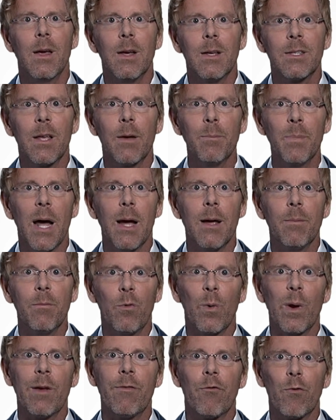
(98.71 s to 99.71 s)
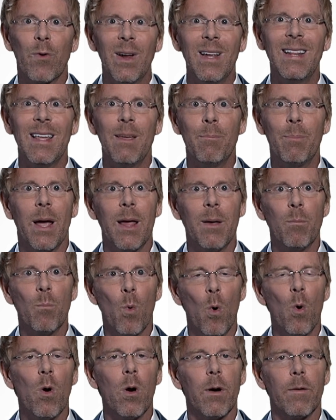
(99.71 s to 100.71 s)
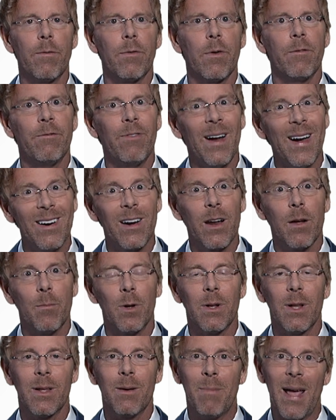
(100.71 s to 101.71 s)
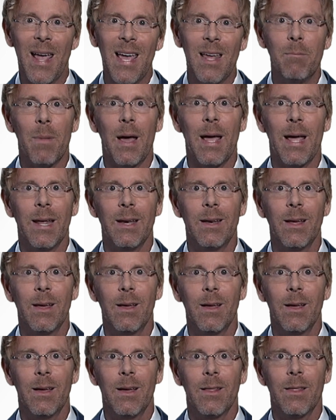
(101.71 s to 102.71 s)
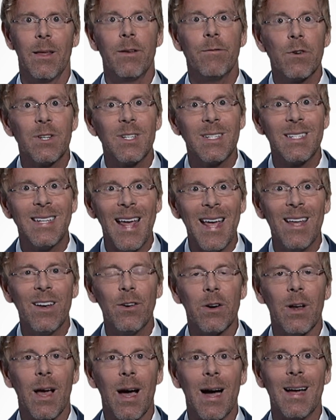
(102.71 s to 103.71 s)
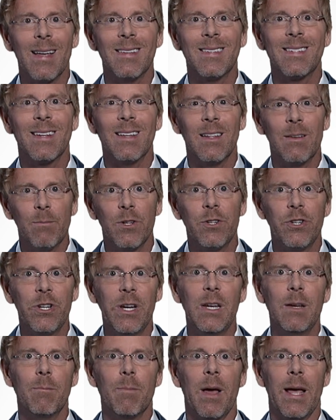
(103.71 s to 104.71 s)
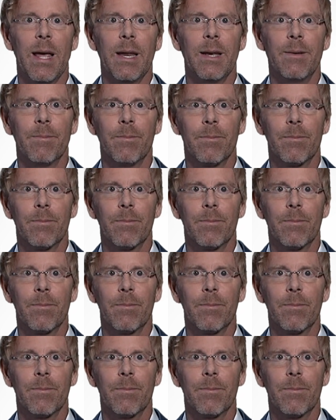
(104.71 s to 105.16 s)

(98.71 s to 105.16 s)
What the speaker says: Sometimes we freely pay more for variable and man-made than for standardized and machine-made.